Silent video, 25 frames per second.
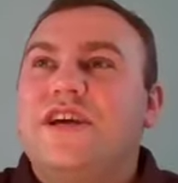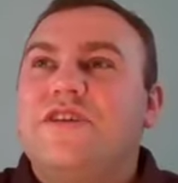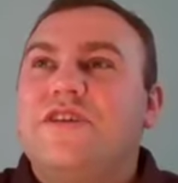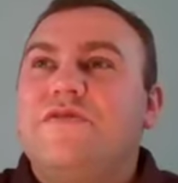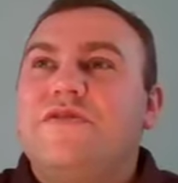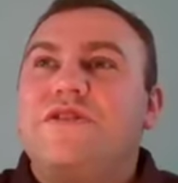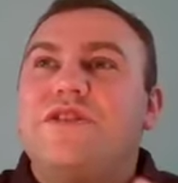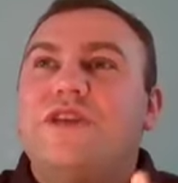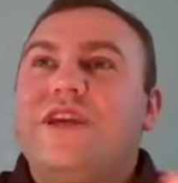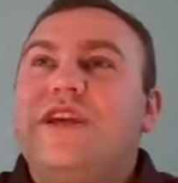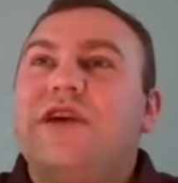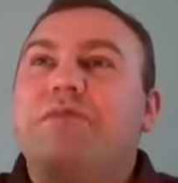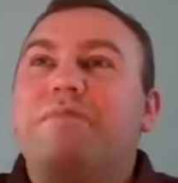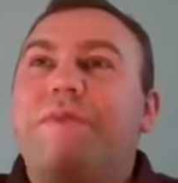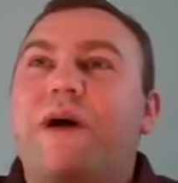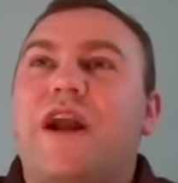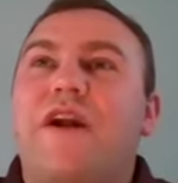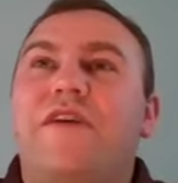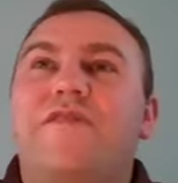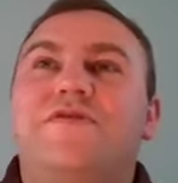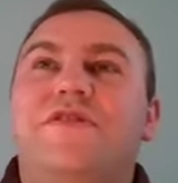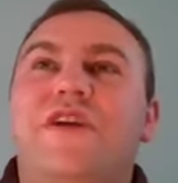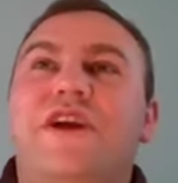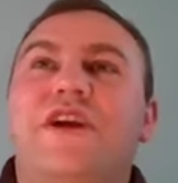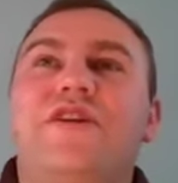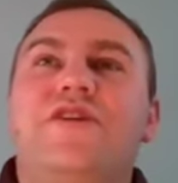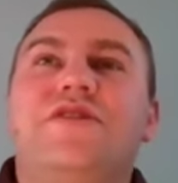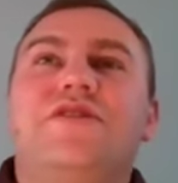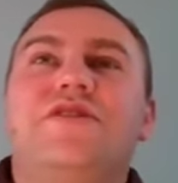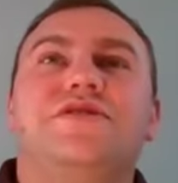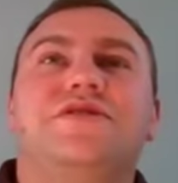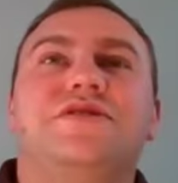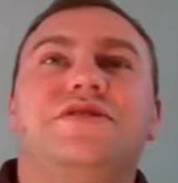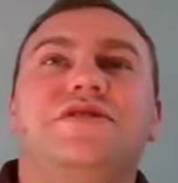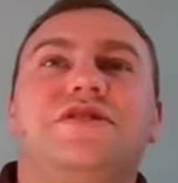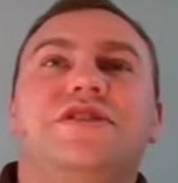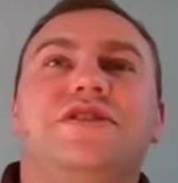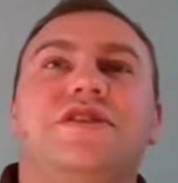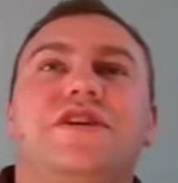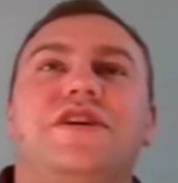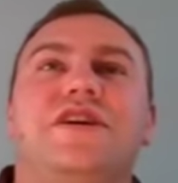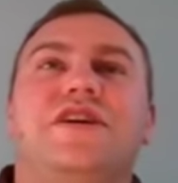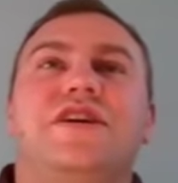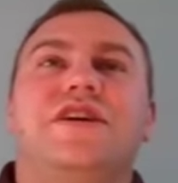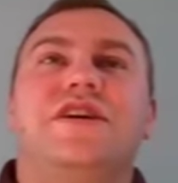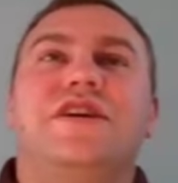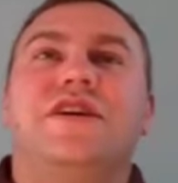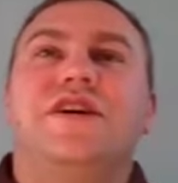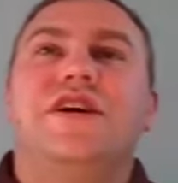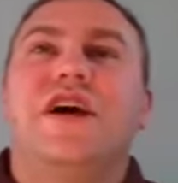if you think about it, if there's
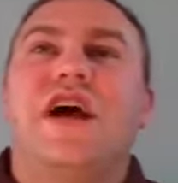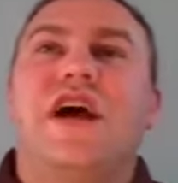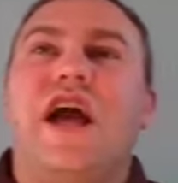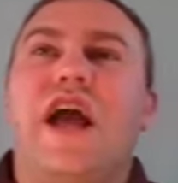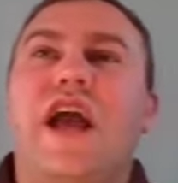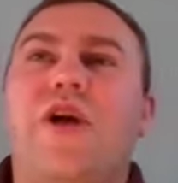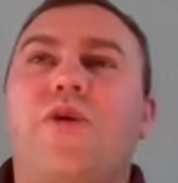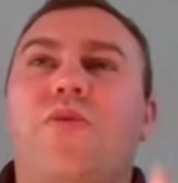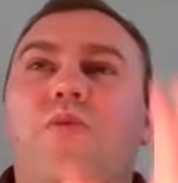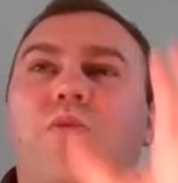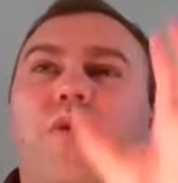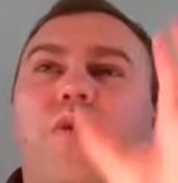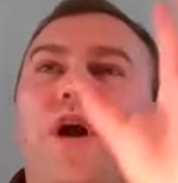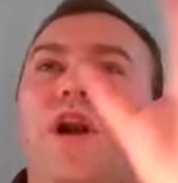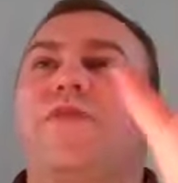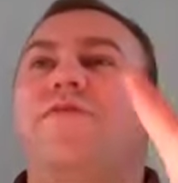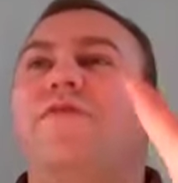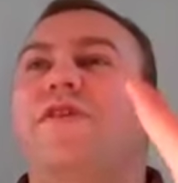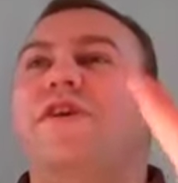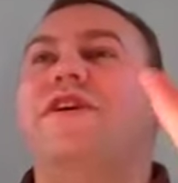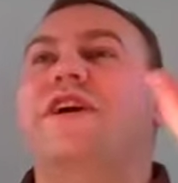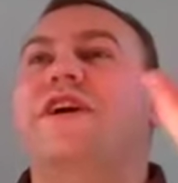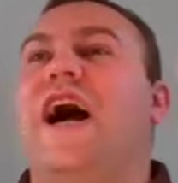a one of a